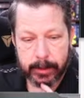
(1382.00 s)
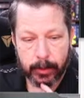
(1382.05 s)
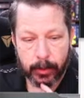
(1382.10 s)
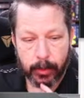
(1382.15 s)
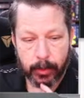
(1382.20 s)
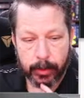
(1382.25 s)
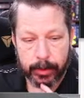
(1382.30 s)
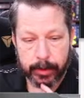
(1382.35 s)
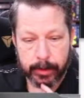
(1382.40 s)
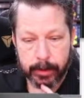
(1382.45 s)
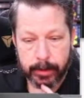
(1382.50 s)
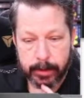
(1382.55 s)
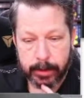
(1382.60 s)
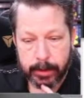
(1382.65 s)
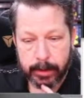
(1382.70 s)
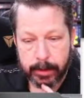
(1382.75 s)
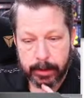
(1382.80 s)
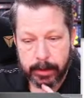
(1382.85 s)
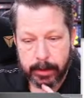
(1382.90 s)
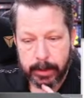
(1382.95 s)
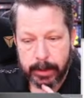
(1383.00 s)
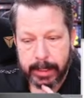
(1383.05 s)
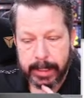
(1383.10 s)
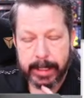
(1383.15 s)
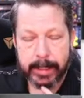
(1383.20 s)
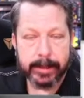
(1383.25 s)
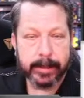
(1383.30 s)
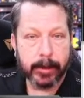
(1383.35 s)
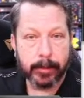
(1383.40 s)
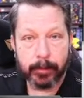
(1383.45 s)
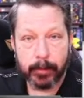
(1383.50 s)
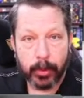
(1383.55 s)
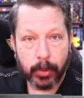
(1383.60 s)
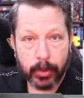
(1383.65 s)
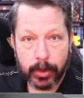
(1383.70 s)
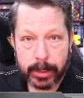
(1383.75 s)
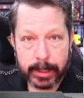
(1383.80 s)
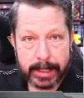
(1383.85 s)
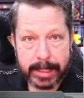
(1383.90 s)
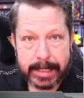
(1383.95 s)
order, and they're
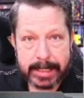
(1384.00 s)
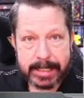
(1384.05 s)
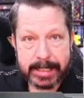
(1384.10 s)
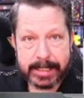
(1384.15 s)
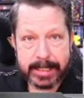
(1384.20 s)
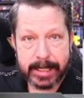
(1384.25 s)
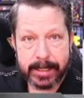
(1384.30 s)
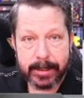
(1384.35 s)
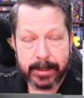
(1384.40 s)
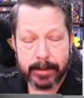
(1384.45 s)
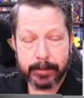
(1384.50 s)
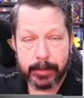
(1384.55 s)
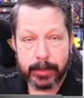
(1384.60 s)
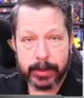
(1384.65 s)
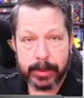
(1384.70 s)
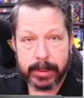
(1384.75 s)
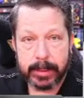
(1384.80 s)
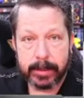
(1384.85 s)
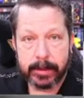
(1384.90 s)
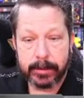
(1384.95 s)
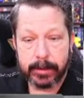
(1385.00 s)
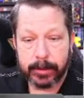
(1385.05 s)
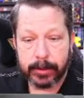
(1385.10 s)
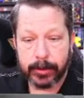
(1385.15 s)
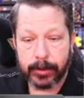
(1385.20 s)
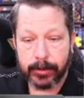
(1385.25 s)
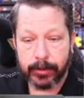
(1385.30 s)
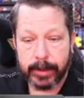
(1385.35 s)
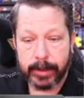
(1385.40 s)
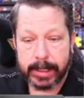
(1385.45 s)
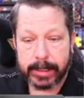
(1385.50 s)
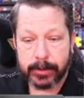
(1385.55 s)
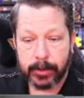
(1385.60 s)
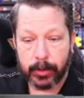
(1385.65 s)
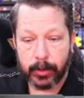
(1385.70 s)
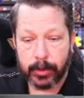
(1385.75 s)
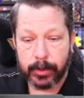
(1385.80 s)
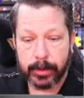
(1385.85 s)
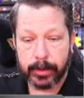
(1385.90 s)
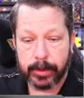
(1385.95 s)
more or less set up in the correct
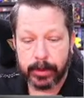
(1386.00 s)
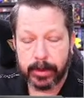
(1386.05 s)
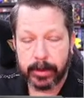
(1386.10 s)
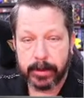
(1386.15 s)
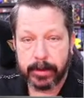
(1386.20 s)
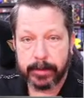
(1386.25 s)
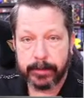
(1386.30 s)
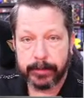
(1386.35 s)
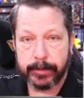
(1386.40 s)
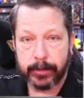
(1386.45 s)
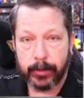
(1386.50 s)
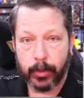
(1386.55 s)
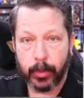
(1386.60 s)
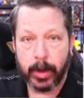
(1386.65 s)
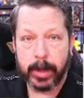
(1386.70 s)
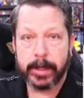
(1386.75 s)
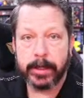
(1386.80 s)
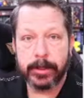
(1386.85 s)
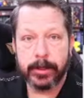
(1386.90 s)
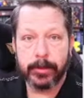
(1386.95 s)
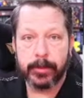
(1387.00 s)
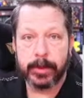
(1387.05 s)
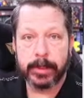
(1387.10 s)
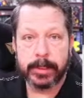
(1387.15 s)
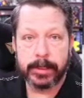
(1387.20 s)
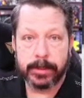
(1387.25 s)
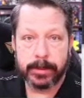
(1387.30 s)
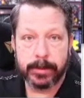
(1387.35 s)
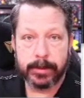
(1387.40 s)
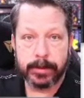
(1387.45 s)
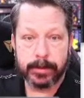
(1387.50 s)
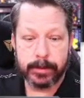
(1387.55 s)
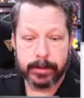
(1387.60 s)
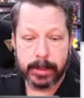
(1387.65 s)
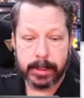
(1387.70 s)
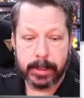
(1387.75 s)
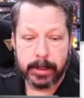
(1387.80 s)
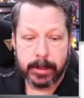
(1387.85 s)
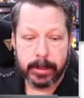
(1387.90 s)
order of what you would do.